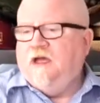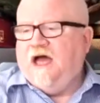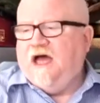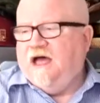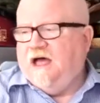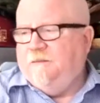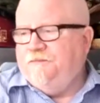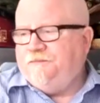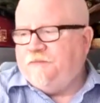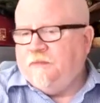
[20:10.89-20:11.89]

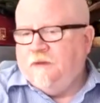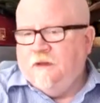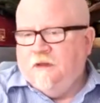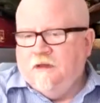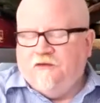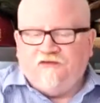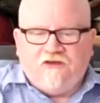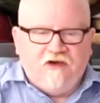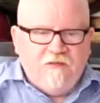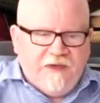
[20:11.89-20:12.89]
There's
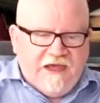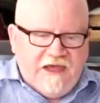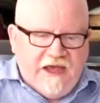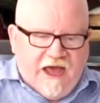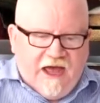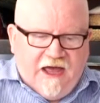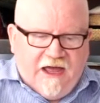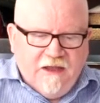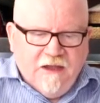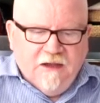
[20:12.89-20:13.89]
going to be
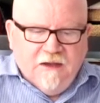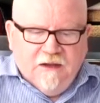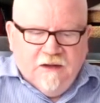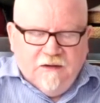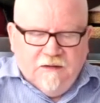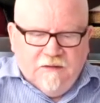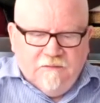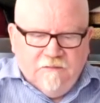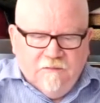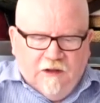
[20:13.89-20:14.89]
a
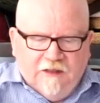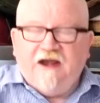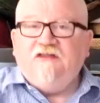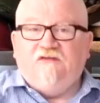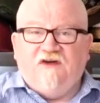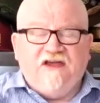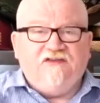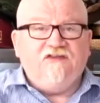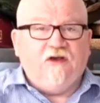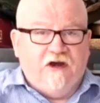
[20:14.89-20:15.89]
lot of the
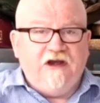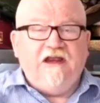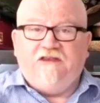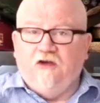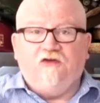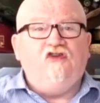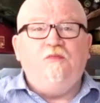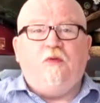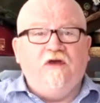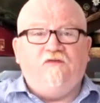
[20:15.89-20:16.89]
devices are going to need your
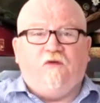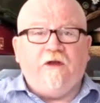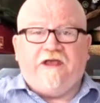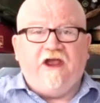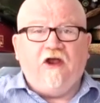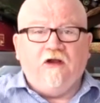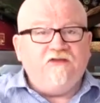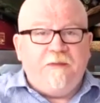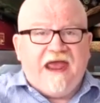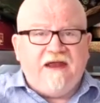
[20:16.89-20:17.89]
2.4
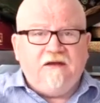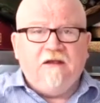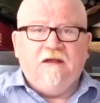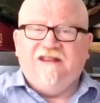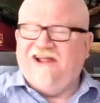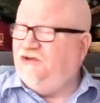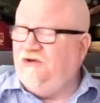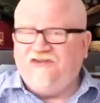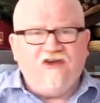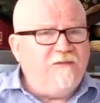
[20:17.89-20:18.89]
gigahertz band. That's
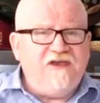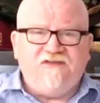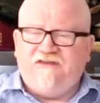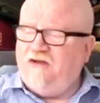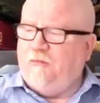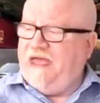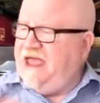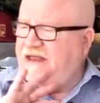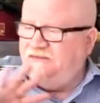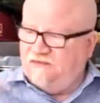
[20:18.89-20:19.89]
always going to be a single
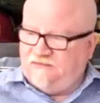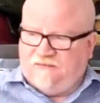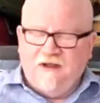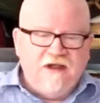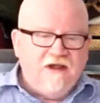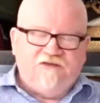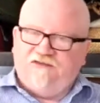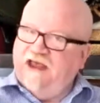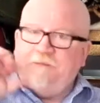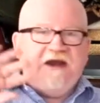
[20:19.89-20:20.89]
band. Just
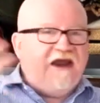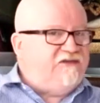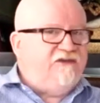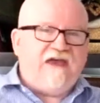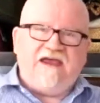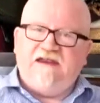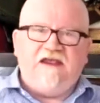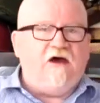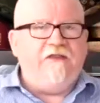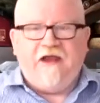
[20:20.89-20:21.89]
set up an
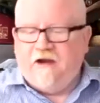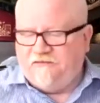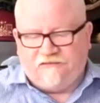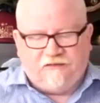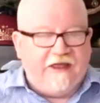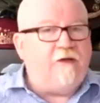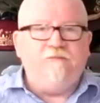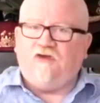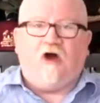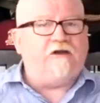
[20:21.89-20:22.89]
SSID on there and just let them
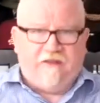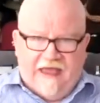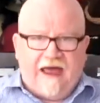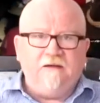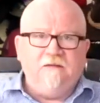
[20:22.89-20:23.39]
talk to that.